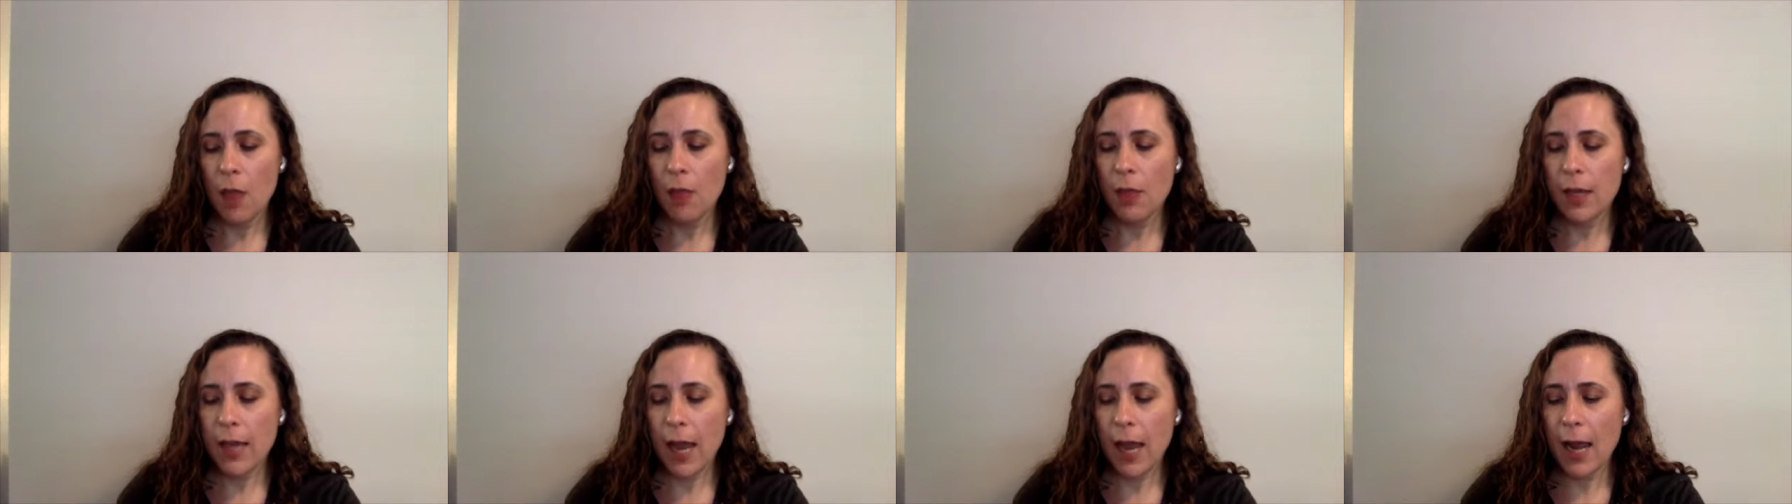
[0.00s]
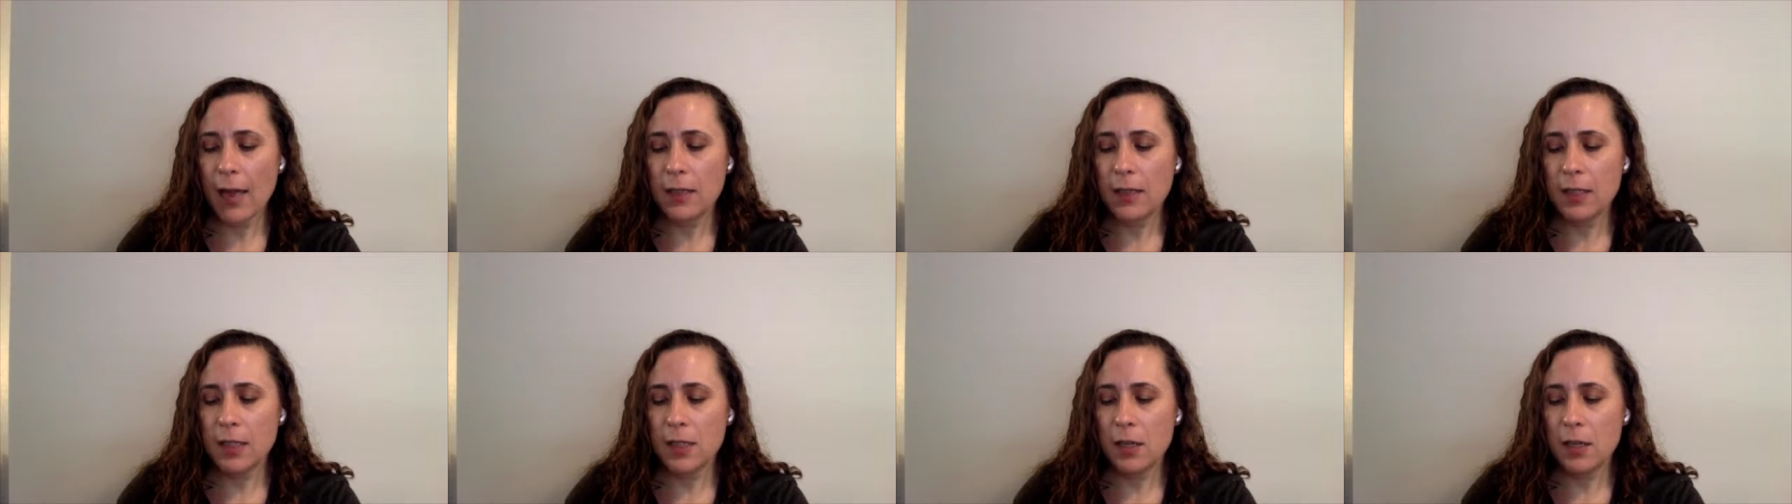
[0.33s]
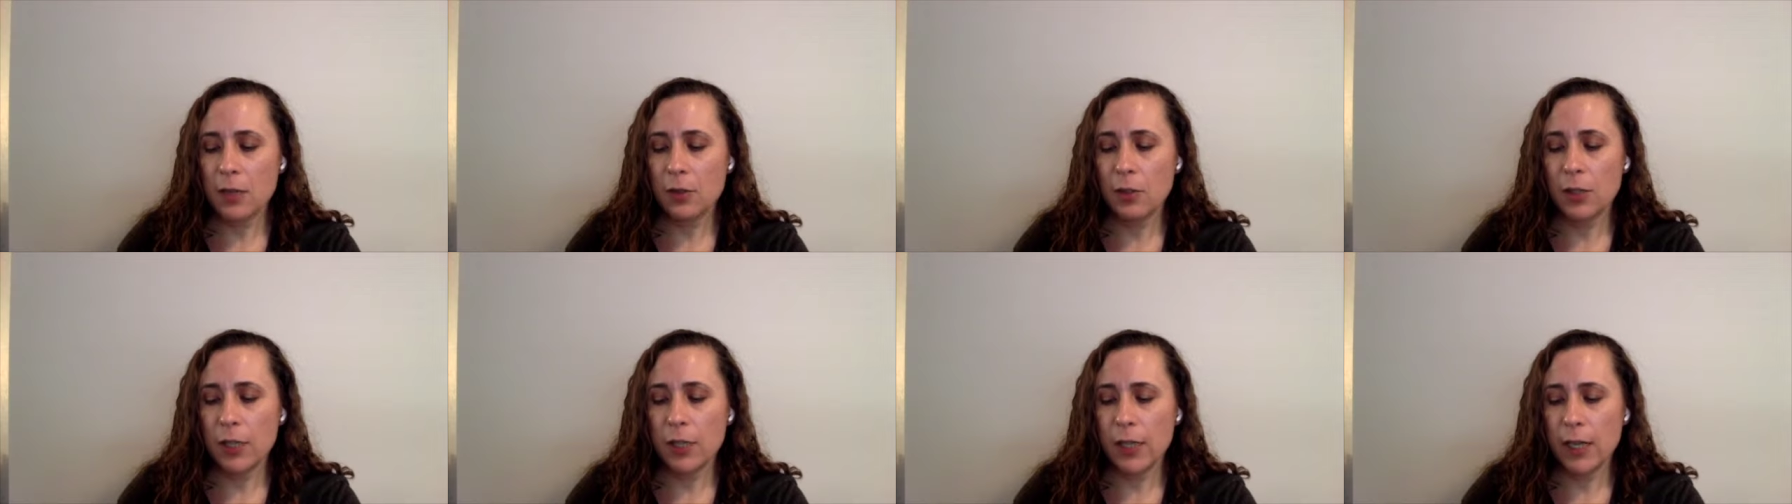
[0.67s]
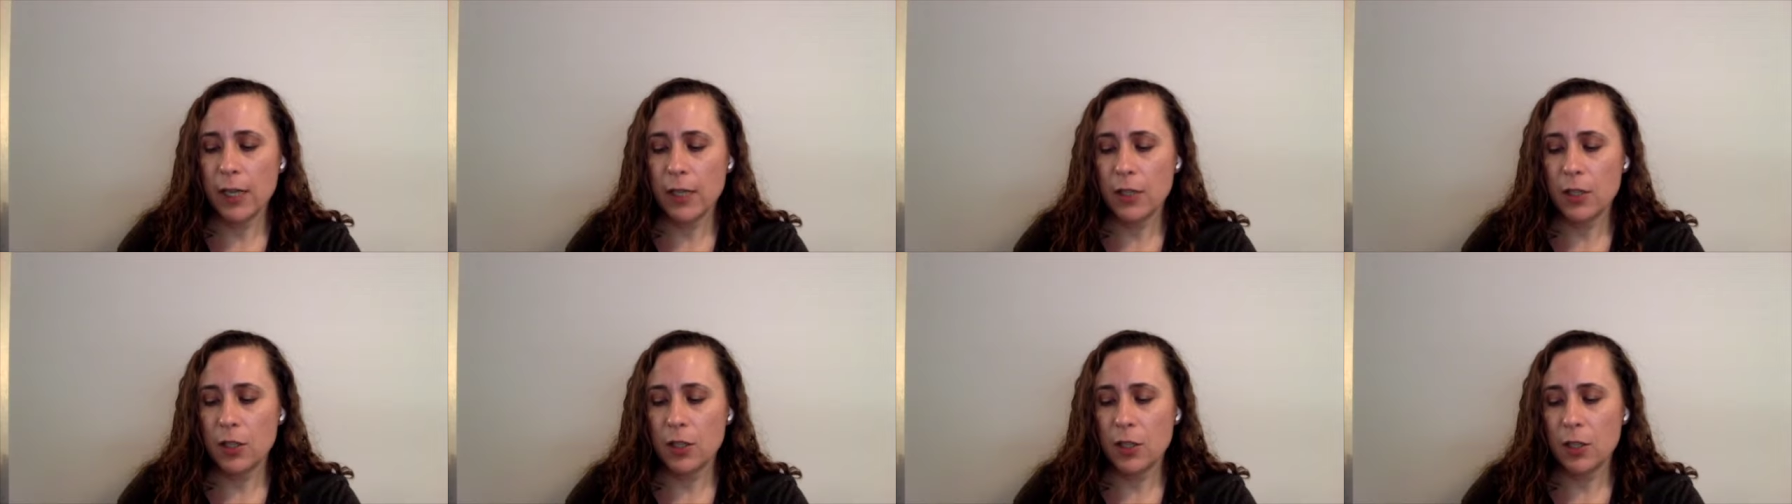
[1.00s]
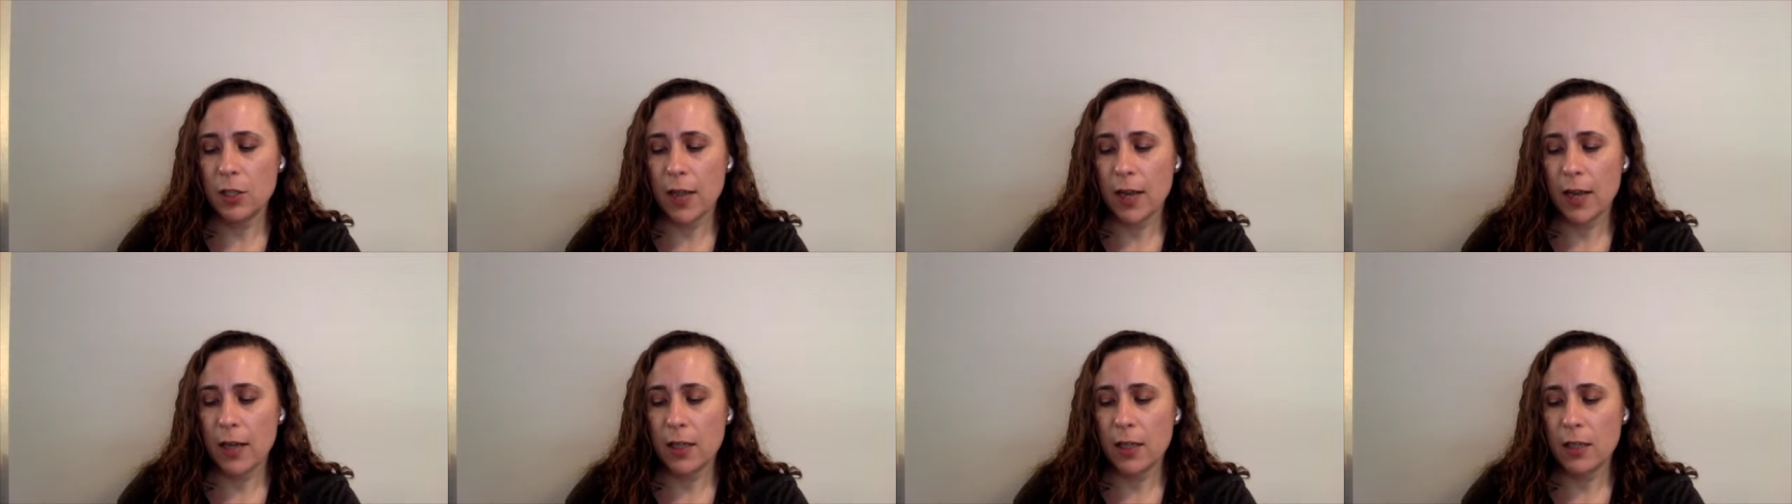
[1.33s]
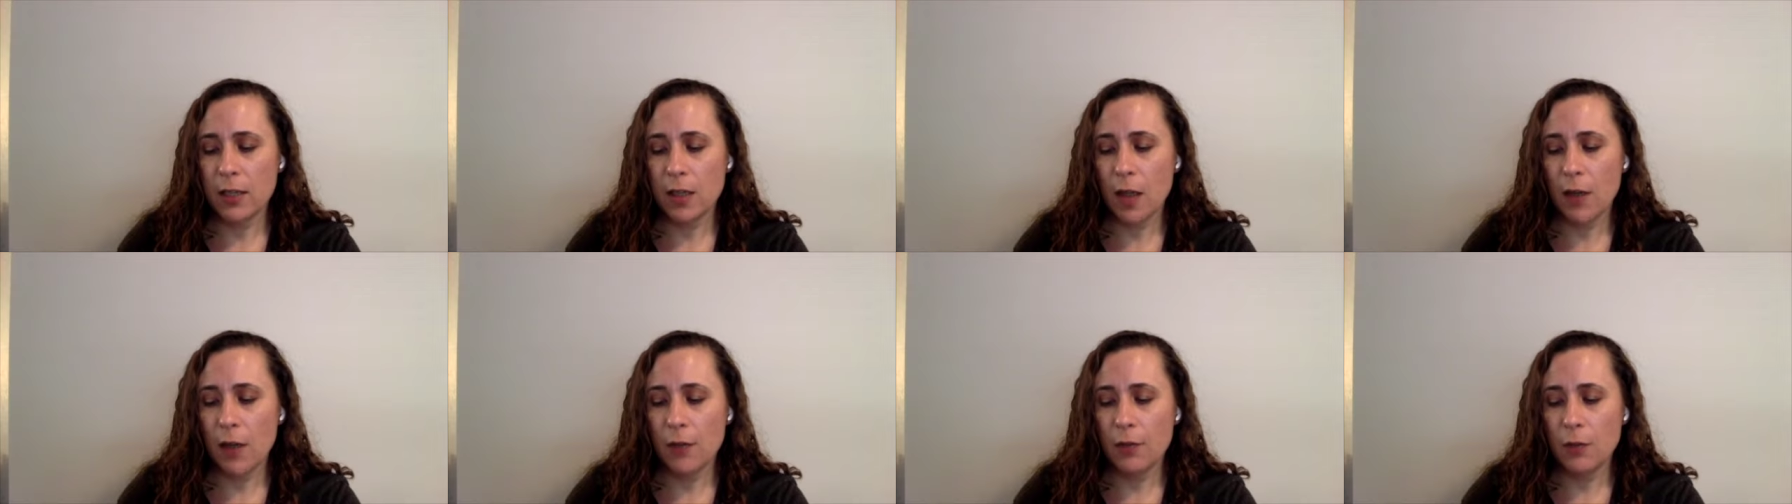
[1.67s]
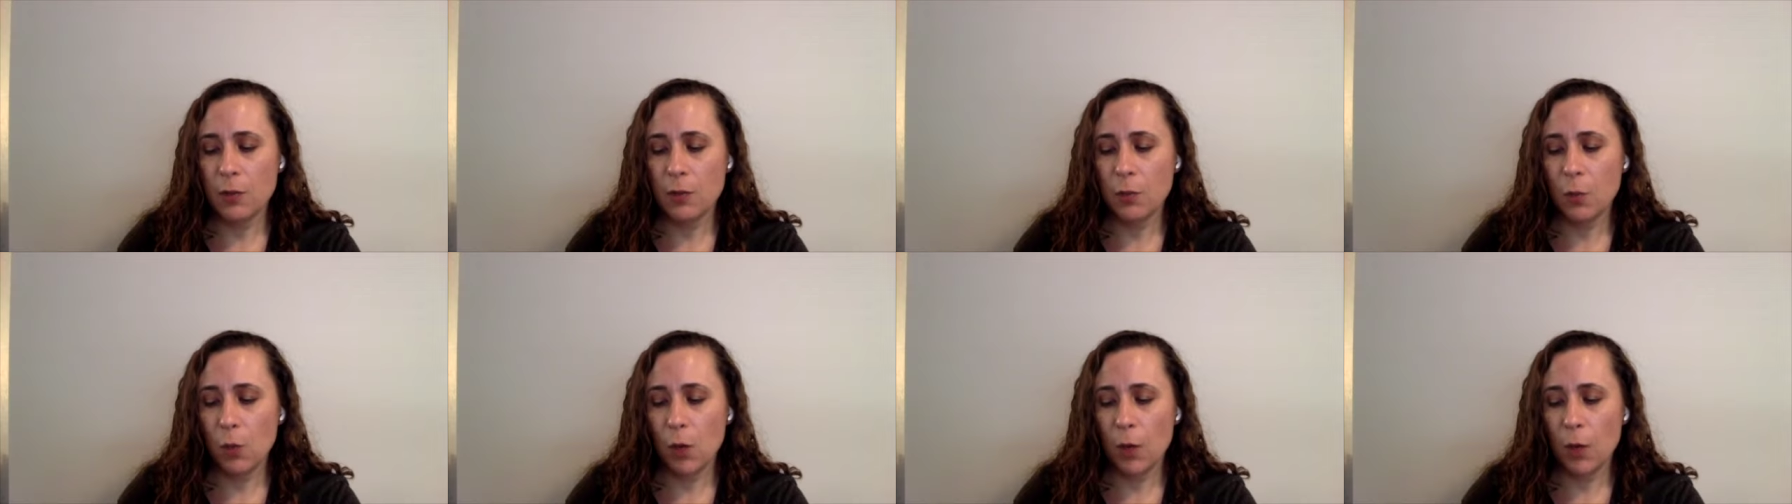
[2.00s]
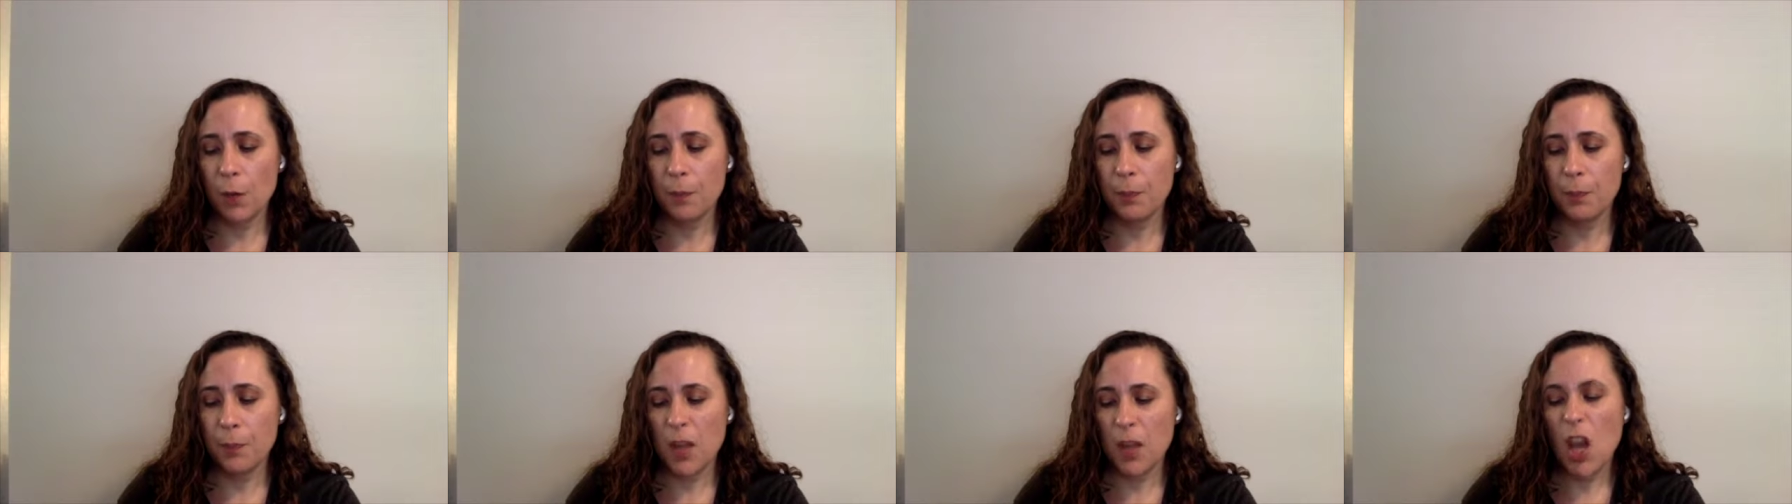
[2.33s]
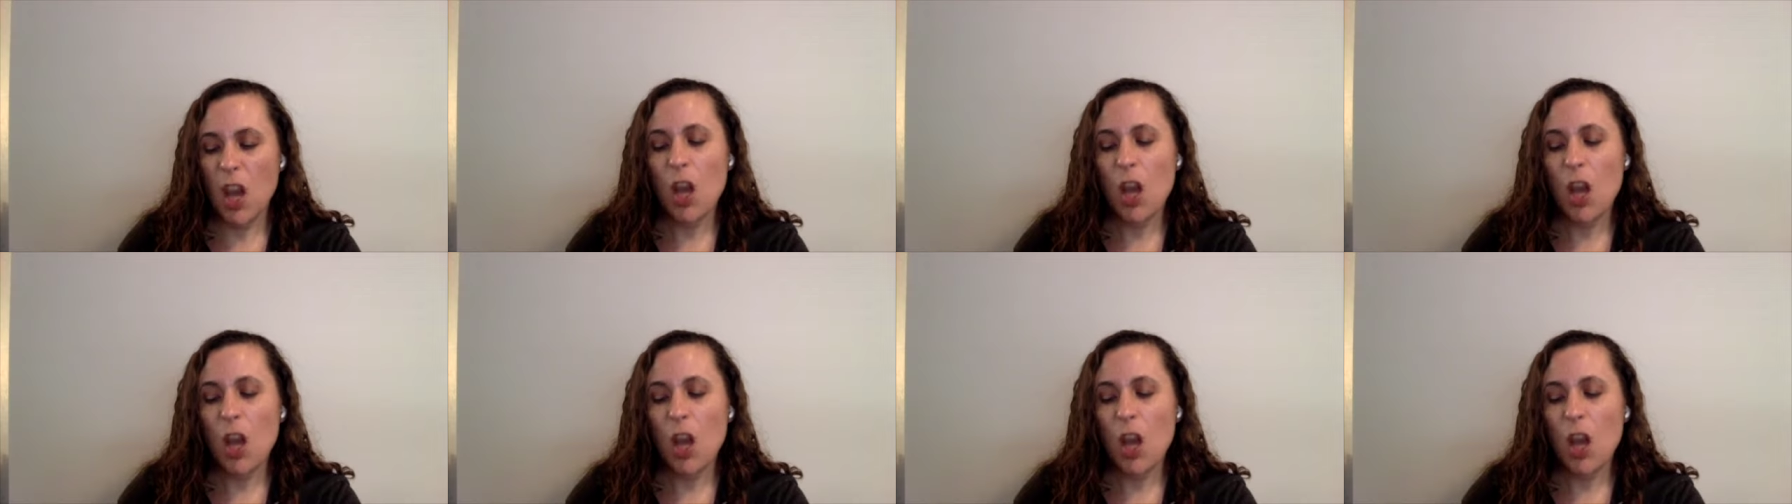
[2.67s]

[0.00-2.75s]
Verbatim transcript: The cat snuggled against her neck, soft and warm.